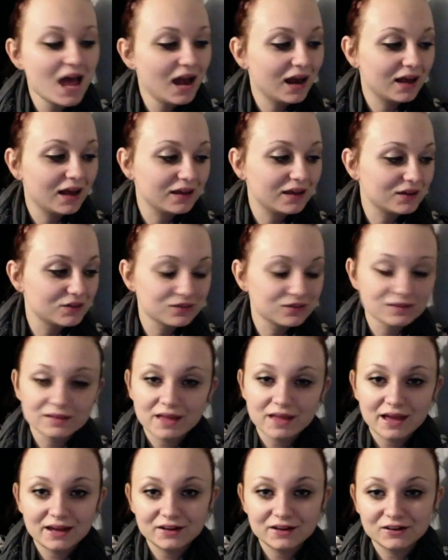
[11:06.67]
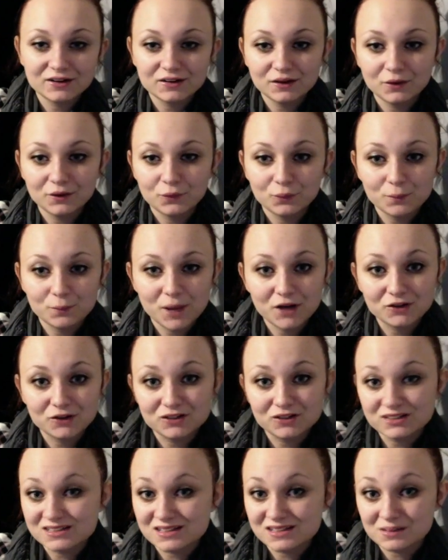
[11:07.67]
I used the lighter or
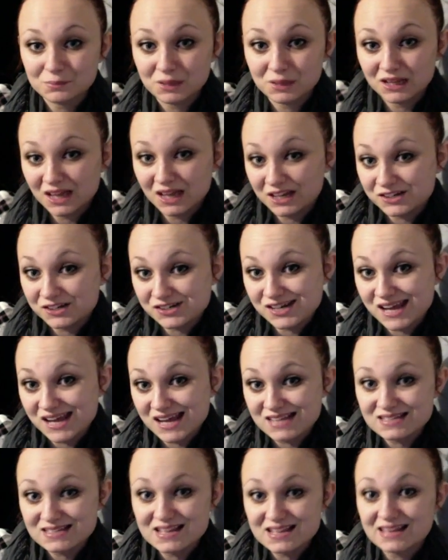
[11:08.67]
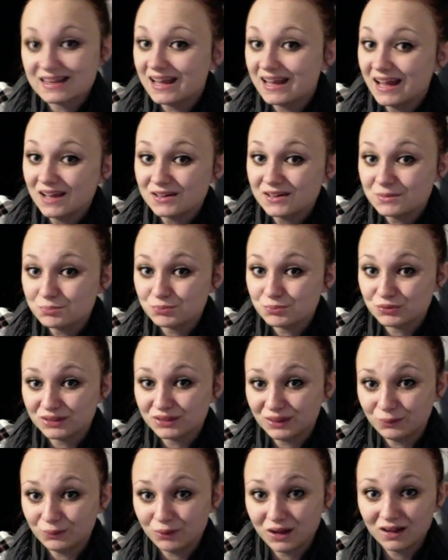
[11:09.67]
moderates on my lighter days. And they held up
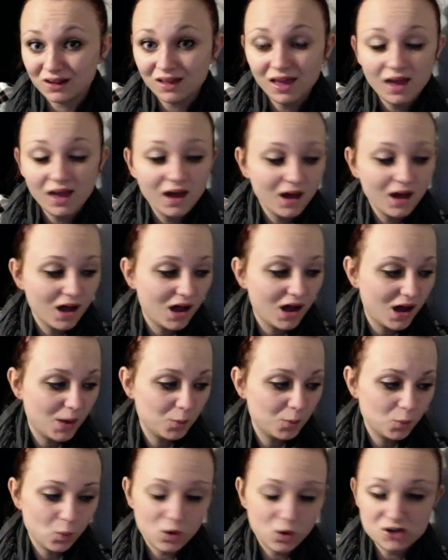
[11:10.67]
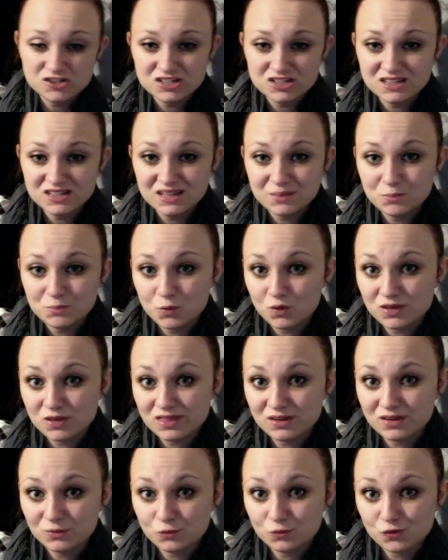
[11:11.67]
really well. Um, washing them more
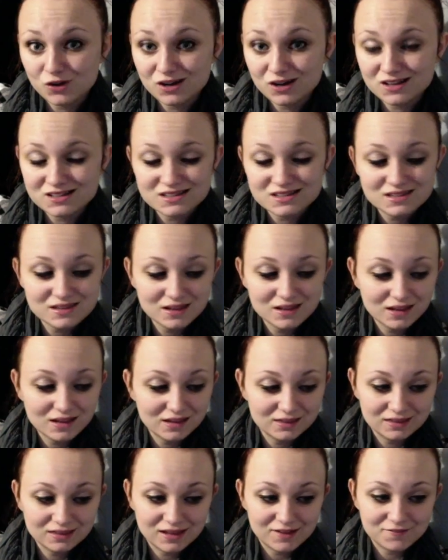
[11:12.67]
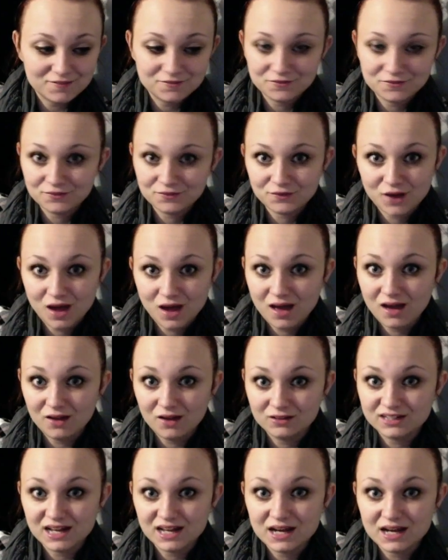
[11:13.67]
than once, they've
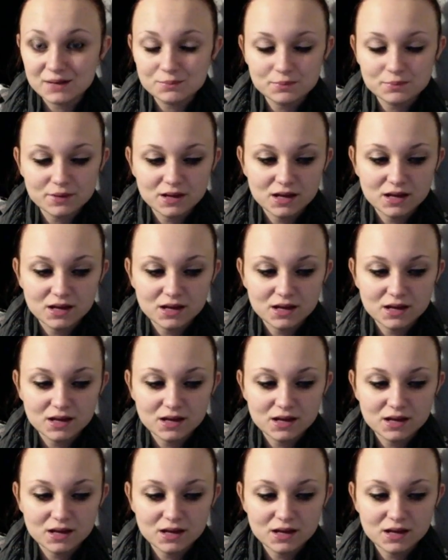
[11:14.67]
held up.